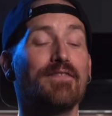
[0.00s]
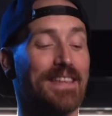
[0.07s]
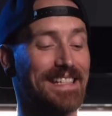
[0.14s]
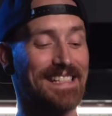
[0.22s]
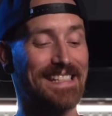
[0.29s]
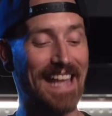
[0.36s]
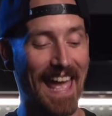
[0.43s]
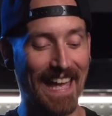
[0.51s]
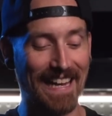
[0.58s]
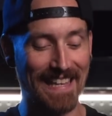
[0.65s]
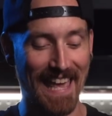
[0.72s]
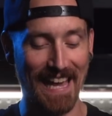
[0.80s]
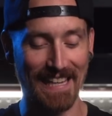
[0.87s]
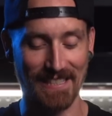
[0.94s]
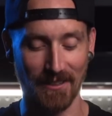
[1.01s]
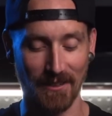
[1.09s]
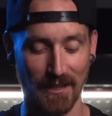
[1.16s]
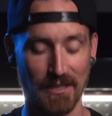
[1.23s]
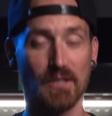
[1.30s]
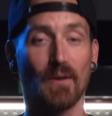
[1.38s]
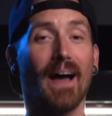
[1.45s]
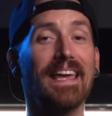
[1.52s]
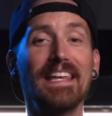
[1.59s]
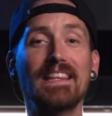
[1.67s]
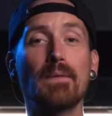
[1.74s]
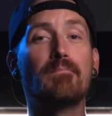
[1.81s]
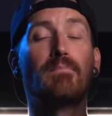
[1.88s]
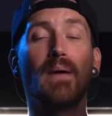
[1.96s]
the stand case on it. So I get
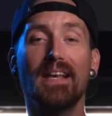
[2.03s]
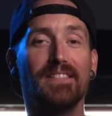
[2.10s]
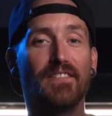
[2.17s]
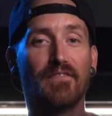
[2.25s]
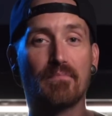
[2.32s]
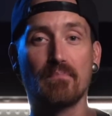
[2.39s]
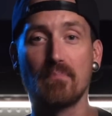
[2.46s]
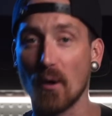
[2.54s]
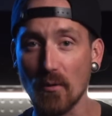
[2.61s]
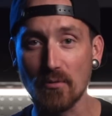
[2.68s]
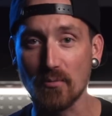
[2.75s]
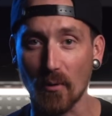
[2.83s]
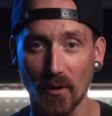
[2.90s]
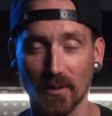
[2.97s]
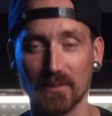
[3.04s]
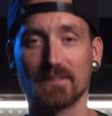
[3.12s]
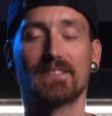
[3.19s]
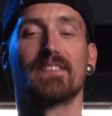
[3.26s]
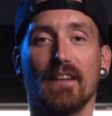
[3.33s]
the best of both worlds.